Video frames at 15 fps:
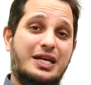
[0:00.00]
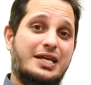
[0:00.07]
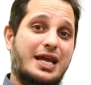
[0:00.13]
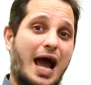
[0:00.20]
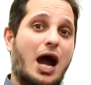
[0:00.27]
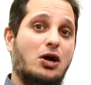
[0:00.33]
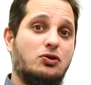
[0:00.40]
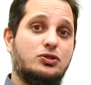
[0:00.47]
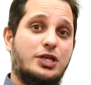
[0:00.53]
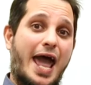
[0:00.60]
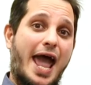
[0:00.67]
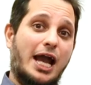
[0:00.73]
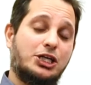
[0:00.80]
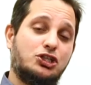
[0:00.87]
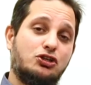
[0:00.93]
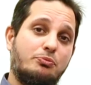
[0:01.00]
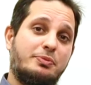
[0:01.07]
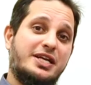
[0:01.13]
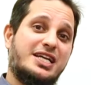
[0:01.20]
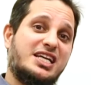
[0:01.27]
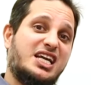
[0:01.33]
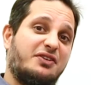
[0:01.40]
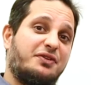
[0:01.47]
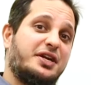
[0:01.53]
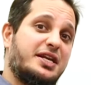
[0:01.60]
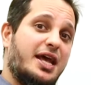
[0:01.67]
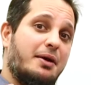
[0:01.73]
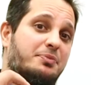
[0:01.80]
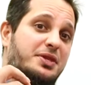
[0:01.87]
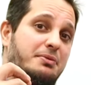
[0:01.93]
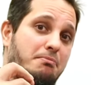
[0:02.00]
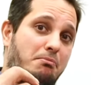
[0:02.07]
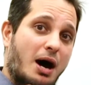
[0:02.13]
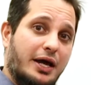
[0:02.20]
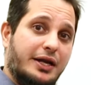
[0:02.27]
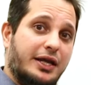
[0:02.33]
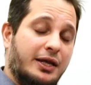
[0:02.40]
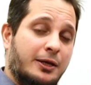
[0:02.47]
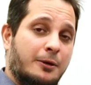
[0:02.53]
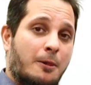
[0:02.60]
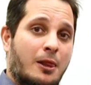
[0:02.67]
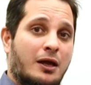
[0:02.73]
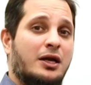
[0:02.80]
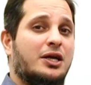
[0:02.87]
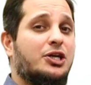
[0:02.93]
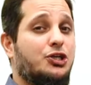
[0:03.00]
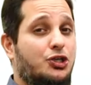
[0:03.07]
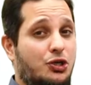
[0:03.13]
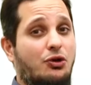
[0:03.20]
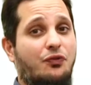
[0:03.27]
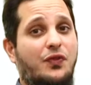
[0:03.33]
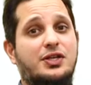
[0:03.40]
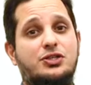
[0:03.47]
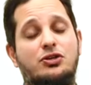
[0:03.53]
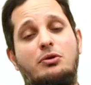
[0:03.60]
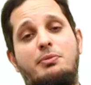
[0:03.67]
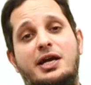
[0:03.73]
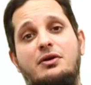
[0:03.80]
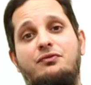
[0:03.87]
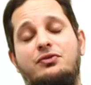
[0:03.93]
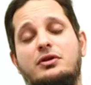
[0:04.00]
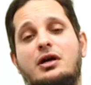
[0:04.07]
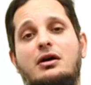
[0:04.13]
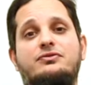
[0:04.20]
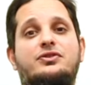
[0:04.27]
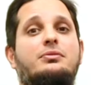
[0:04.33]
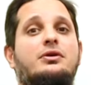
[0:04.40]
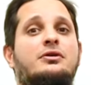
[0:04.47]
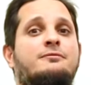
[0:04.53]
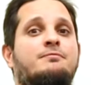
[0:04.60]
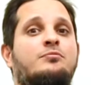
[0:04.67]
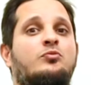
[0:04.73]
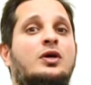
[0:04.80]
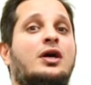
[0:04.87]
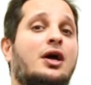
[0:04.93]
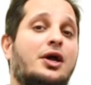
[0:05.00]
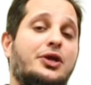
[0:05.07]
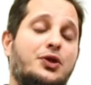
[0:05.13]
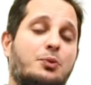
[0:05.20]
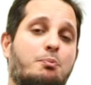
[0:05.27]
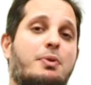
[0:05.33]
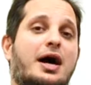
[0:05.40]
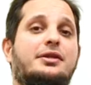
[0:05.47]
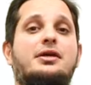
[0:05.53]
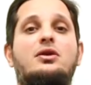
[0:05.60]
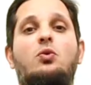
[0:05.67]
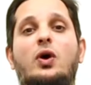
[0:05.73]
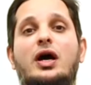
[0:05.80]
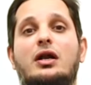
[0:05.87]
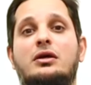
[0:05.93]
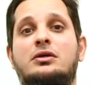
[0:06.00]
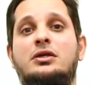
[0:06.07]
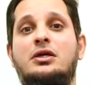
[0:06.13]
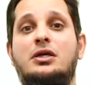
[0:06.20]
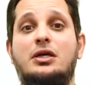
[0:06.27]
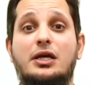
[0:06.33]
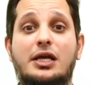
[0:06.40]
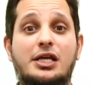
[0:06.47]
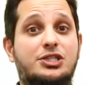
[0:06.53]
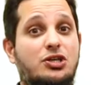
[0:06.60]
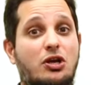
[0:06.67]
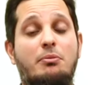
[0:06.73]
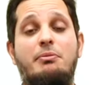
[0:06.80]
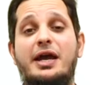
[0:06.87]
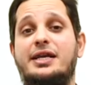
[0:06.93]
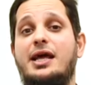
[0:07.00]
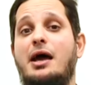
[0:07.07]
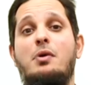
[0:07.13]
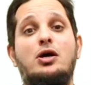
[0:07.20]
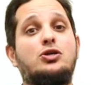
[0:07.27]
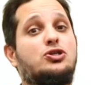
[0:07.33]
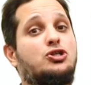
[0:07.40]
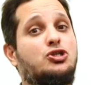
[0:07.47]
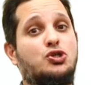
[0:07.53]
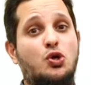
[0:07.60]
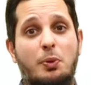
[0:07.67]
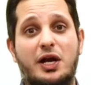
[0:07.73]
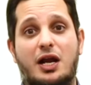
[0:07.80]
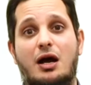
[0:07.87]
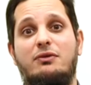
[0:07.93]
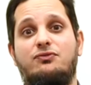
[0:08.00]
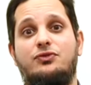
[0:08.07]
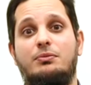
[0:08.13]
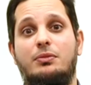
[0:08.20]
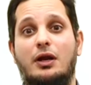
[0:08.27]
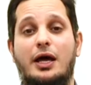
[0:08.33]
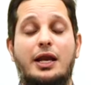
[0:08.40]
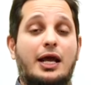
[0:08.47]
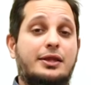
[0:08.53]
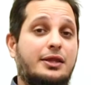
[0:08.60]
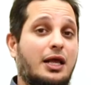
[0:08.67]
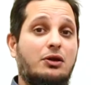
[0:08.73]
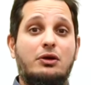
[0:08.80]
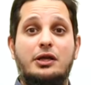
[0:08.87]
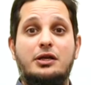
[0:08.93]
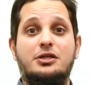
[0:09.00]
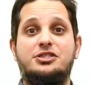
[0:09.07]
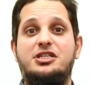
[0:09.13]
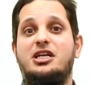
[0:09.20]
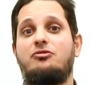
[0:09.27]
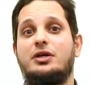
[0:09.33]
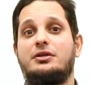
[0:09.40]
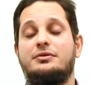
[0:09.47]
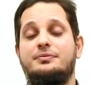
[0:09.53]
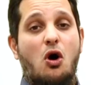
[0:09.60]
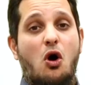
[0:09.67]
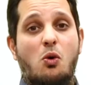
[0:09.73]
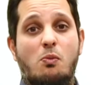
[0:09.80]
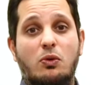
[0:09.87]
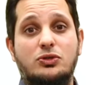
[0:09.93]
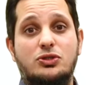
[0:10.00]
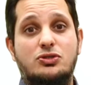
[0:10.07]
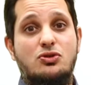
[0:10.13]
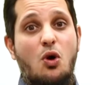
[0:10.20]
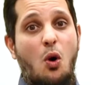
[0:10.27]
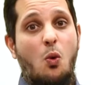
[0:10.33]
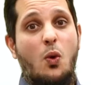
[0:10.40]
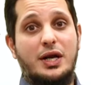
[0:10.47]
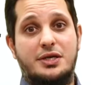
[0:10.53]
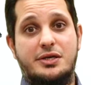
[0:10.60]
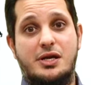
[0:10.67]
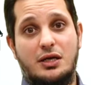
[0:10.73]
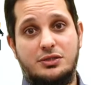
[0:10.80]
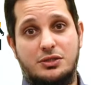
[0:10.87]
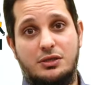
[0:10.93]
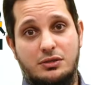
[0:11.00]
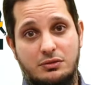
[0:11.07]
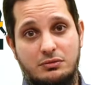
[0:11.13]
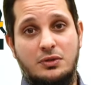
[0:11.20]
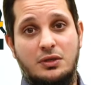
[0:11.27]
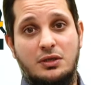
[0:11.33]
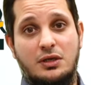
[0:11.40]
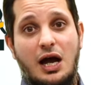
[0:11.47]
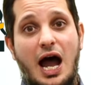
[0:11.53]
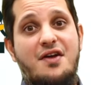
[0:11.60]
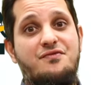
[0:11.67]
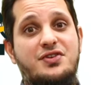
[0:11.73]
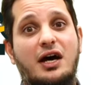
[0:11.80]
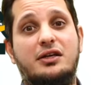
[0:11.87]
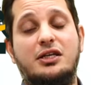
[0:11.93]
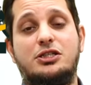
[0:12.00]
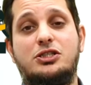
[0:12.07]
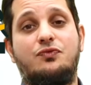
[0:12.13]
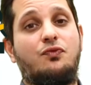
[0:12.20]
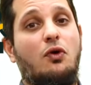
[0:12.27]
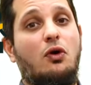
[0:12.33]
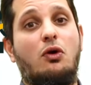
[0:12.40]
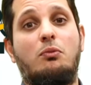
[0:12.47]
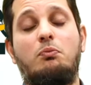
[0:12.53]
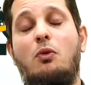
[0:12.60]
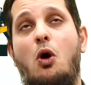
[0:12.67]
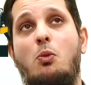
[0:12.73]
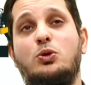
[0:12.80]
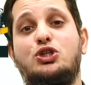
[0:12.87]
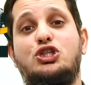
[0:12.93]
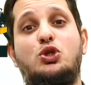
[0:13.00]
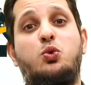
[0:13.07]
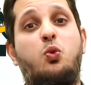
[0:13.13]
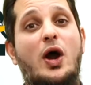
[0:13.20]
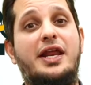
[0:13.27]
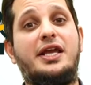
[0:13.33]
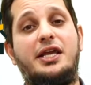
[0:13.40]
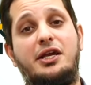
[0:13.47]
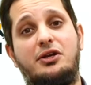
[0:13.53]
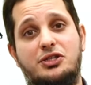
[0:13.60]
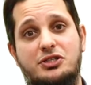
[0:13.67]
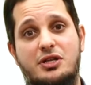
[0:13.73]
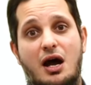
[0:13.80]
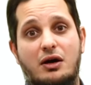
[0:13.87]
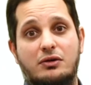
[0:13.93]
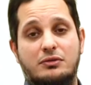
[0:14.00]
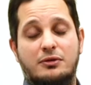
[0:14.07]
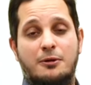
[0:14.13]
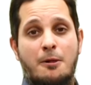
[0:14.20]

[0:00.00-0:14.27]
guy who's actually going to be giving them the money, do you think it's going to make them feel comfortable? You bet it will. It's going to make them super comfortable. And I tell you a little secret, almost no one does it. I've done this for almost 20 years now.